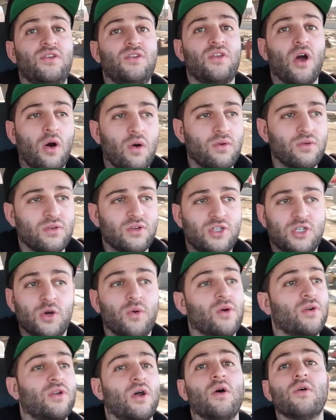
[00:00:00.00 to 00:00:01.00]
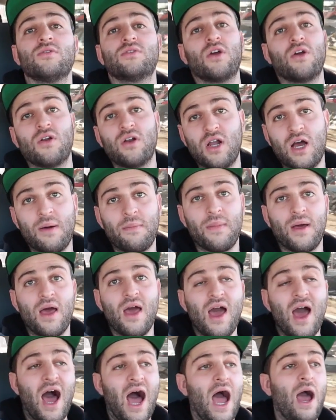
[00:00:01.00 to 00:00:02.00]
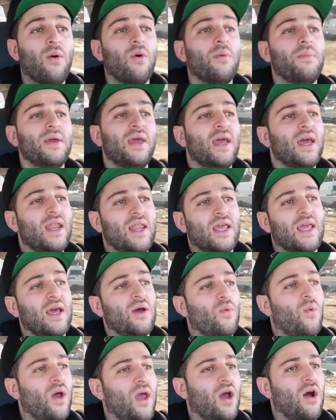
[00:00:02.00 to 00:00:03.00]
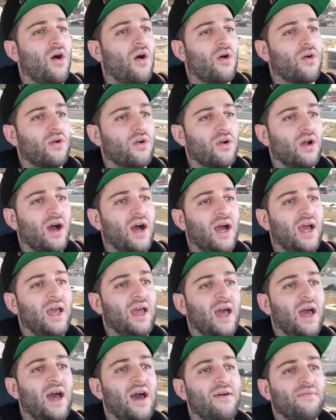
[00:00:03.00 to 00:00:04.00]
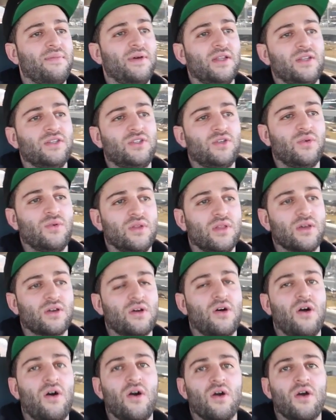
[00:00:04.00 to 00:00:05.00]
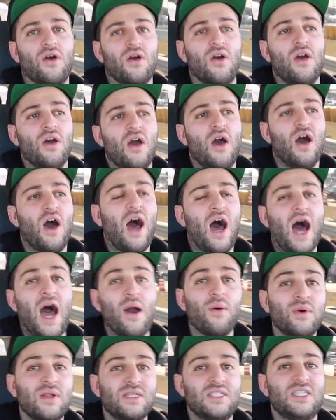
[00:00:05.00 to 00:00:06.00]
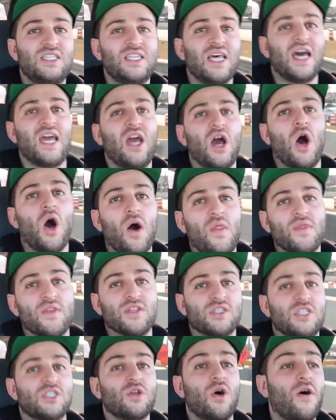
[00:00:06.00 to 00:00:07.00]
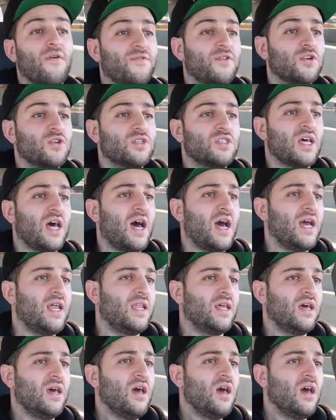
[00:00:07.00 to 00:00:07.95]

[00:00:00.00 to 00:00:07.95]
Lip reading: don't turn it up, I will be hitting it way harder. I have been tuning the car, I would say, on the softer side.